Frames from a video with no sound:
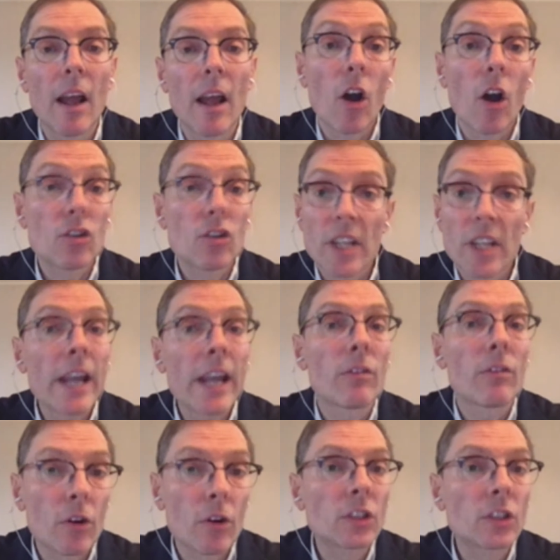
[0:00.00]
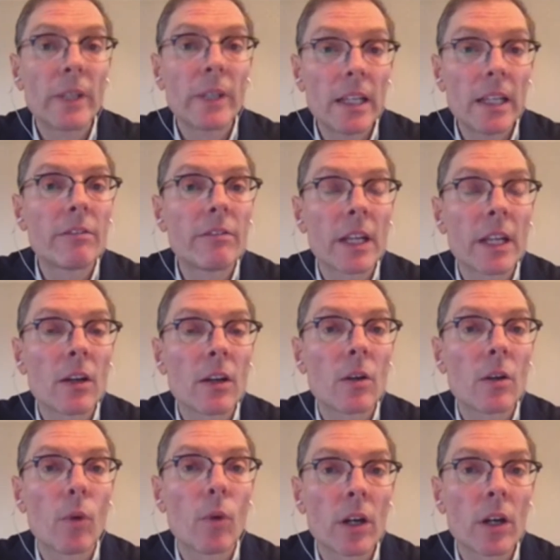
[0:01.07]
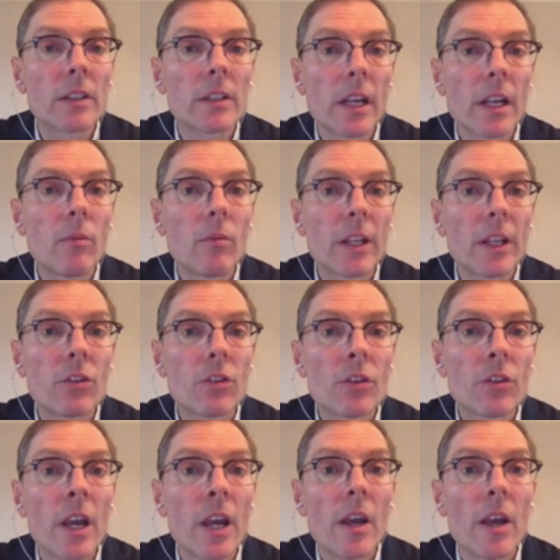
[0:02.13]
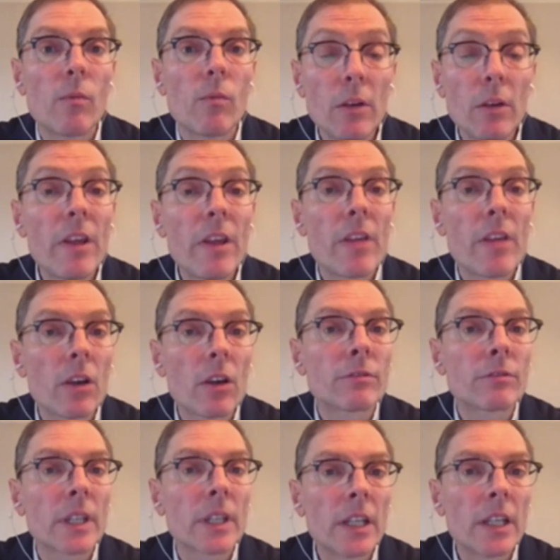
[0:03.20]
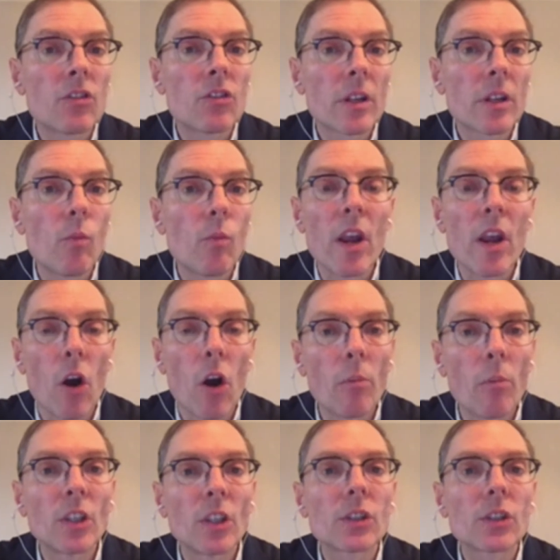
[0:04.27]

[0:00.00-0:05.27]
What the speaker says: today, of course, we live in a world in which when we think of religion, we almost